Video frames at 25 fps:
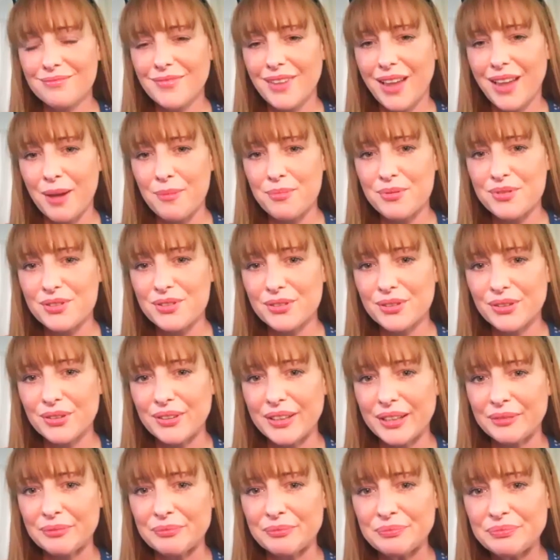
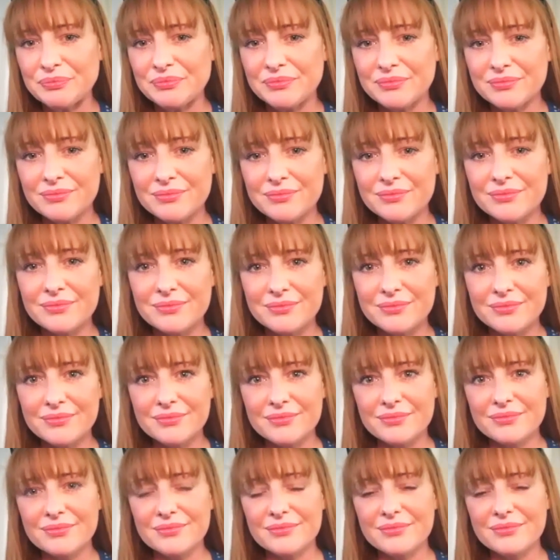Absolutely.
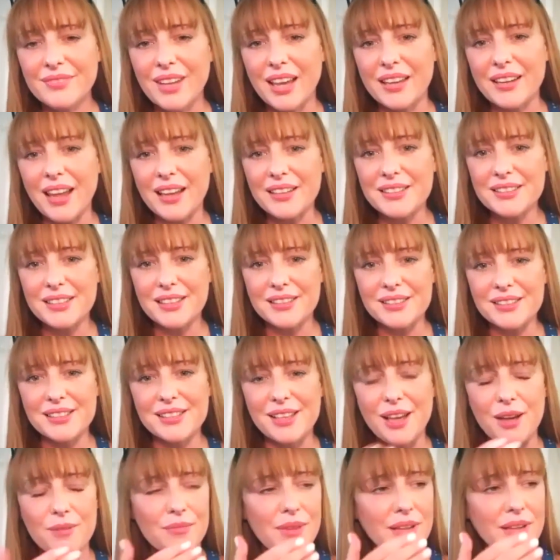And I've done
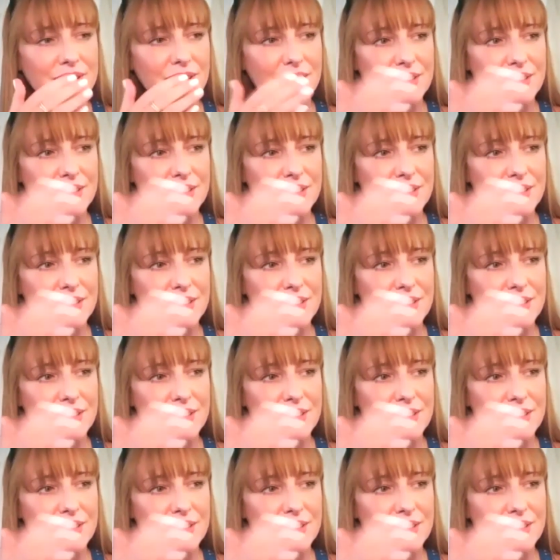some